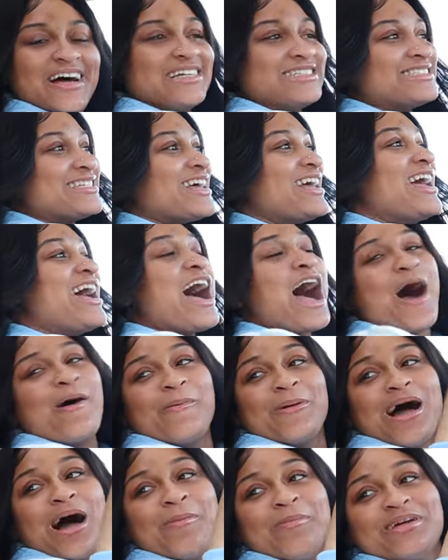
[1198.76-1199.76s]
I'm
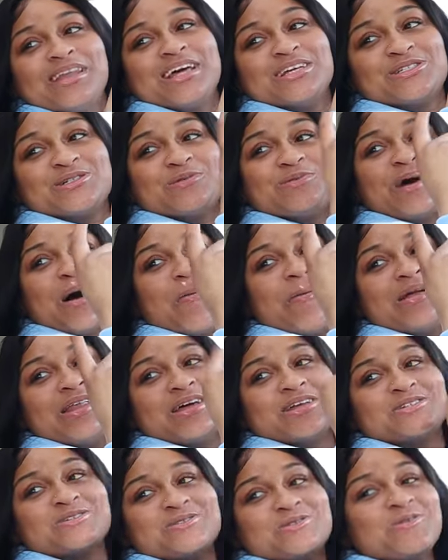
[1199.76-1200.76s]
gonna let you
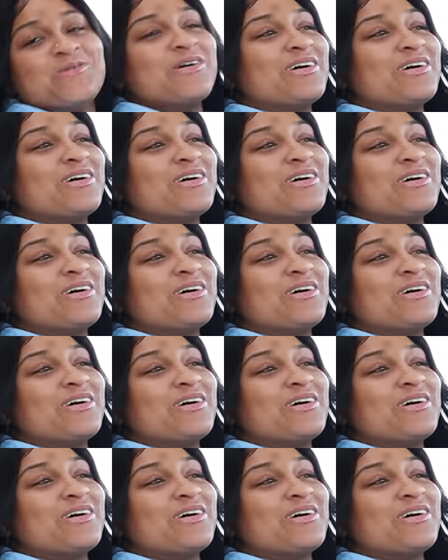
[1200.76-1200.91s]
do